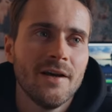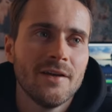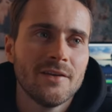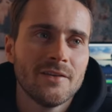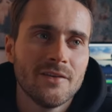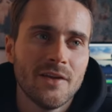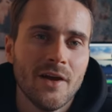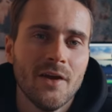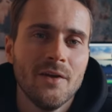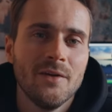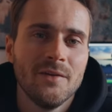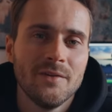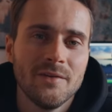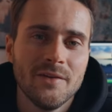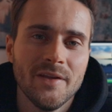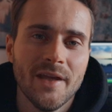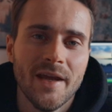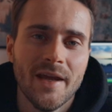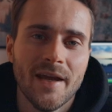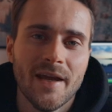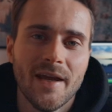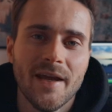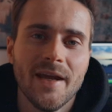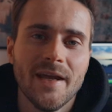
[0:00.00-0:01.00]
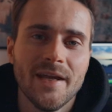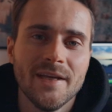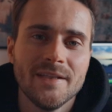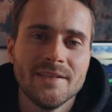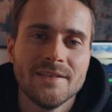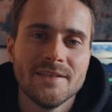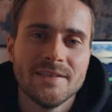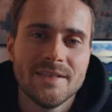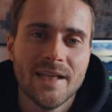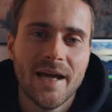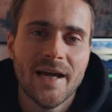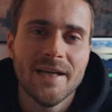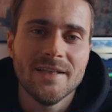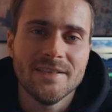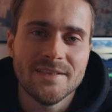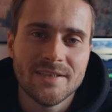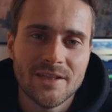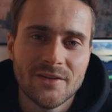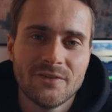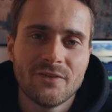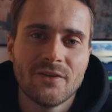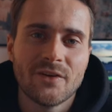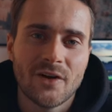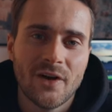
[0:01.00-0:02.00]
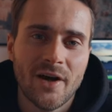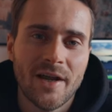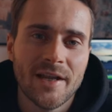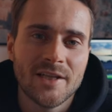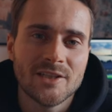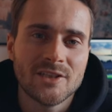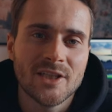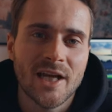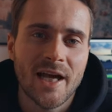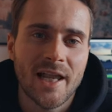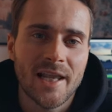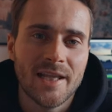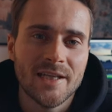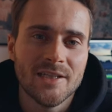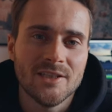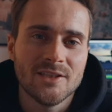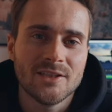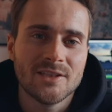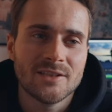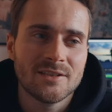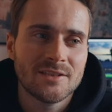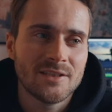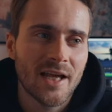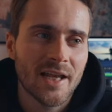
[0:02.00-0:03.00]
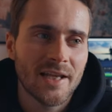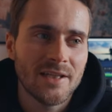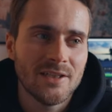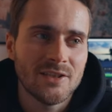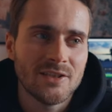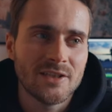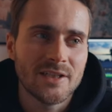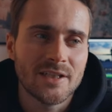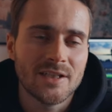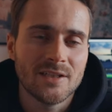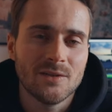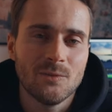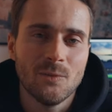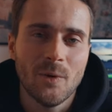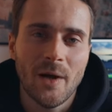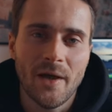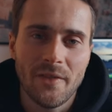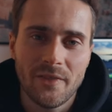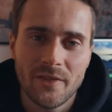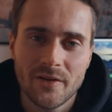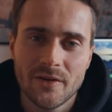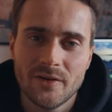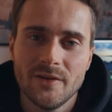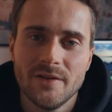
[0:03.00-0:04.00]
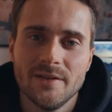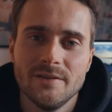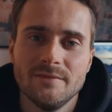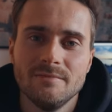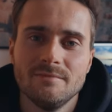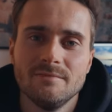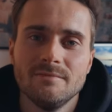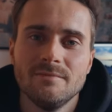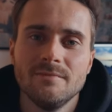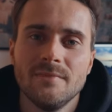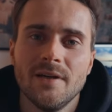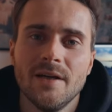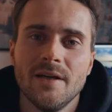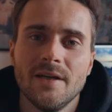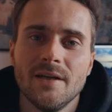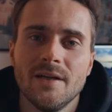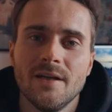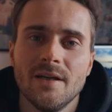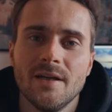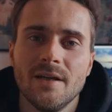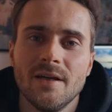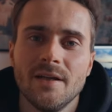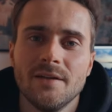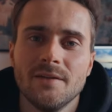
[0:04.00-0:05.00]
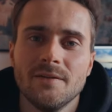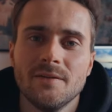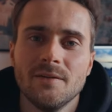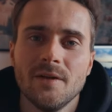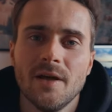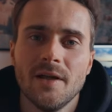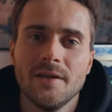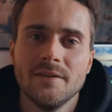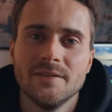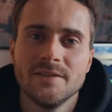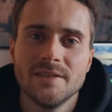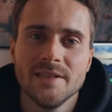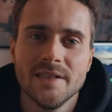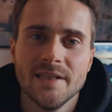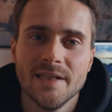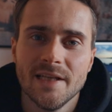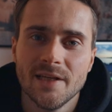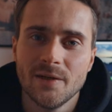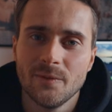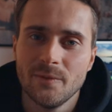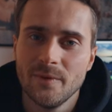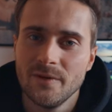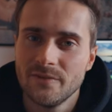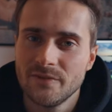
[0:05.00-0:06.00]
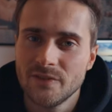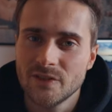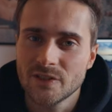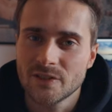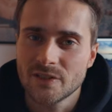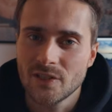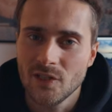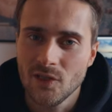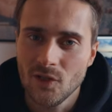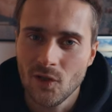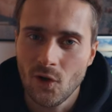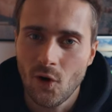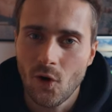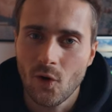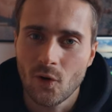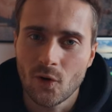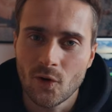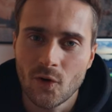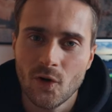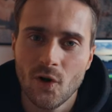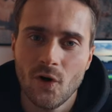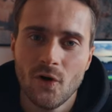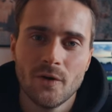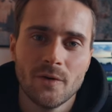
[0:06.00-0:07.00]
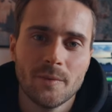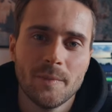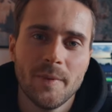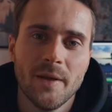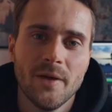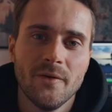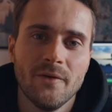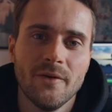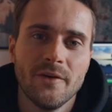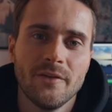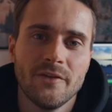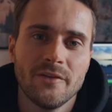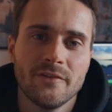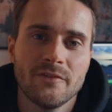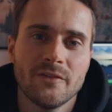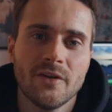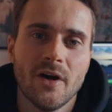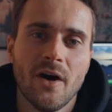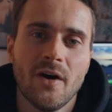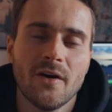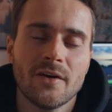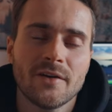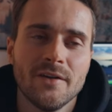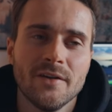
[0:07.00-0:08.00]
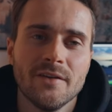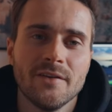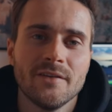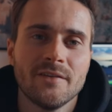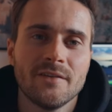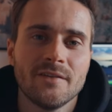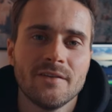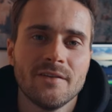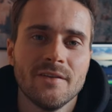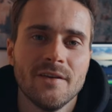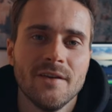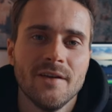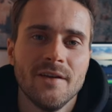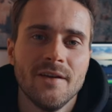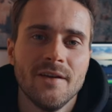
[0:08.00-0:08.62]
So yeah, a different kind of challenge, challenging weather and dealing with just long periods of darkness.